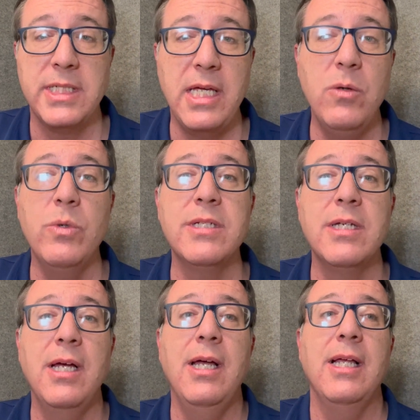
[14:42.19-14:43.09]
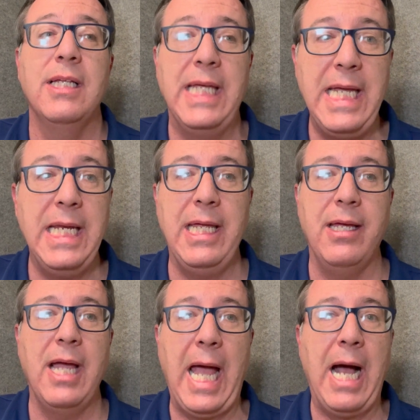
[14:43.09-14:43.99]
He was
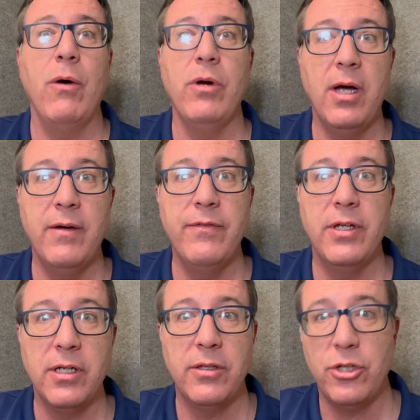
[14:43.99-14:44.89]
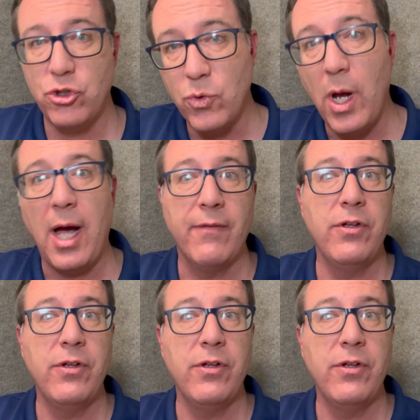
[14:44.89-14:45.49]
eating out of the, the trough.